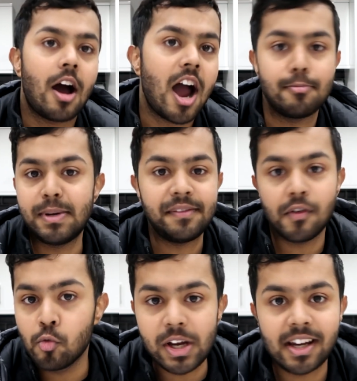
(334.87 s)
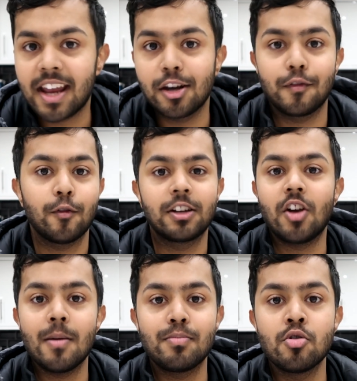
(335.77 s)
IB for Weekender, for
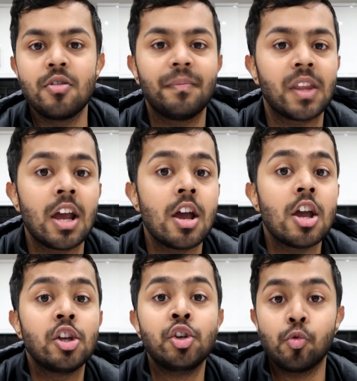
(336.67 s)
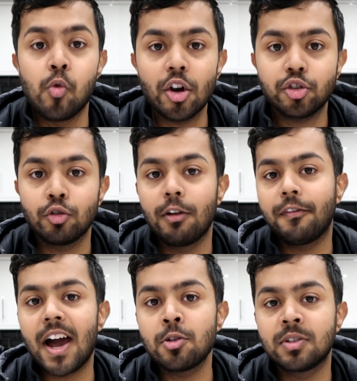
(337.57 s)
example. You want to
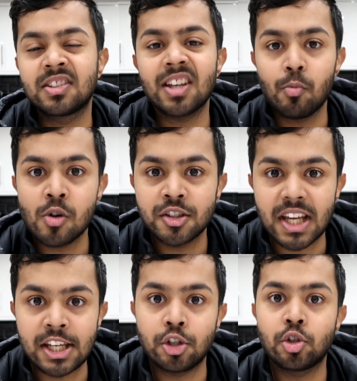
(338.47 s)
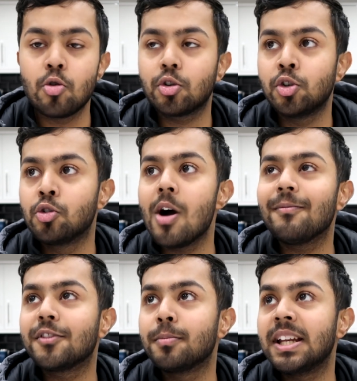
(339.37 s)
revise with someone that you talk to
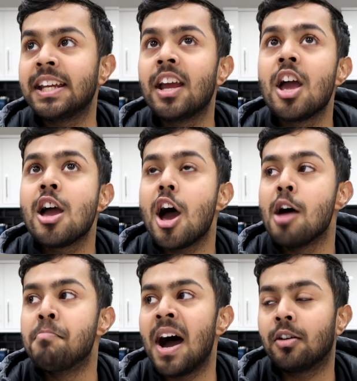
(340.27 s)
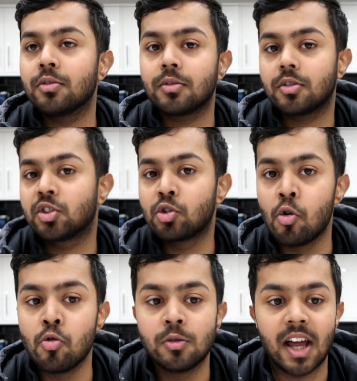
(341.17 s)
comfortably about
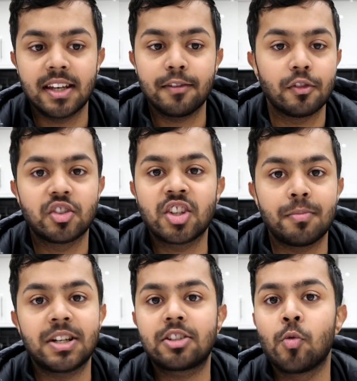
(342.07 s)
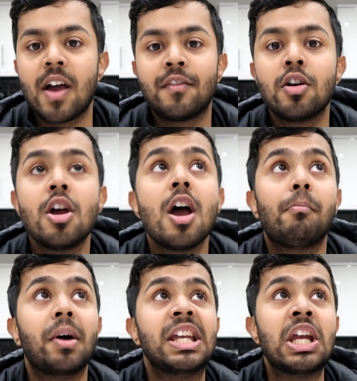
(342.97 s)
school, like different subjects or whatever,
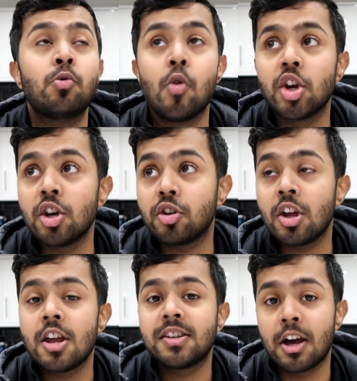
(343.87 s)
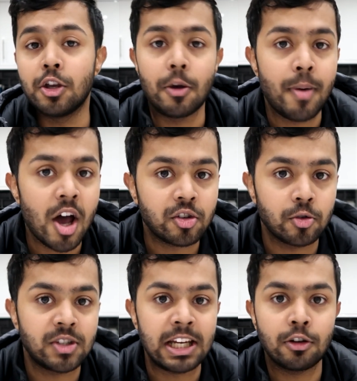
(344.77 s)
but you wouldn't tell your
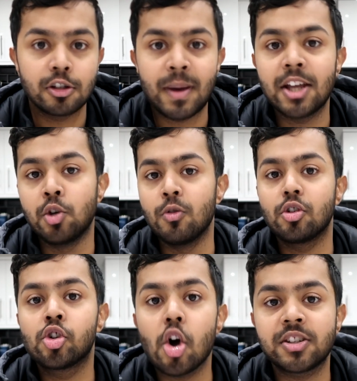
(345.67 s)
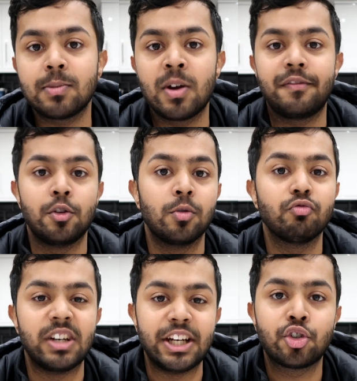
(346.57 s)
personal secrets about, you wouldn't gossip with, you
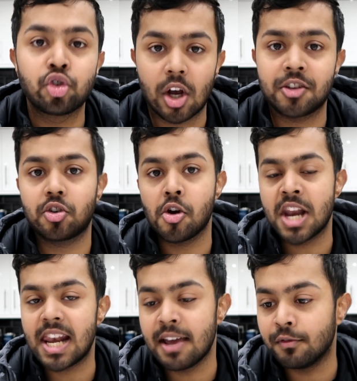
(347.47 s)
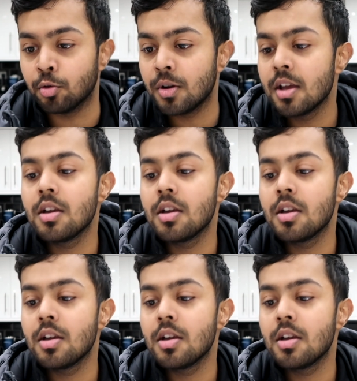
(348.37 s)
wouldn't really trust on that level.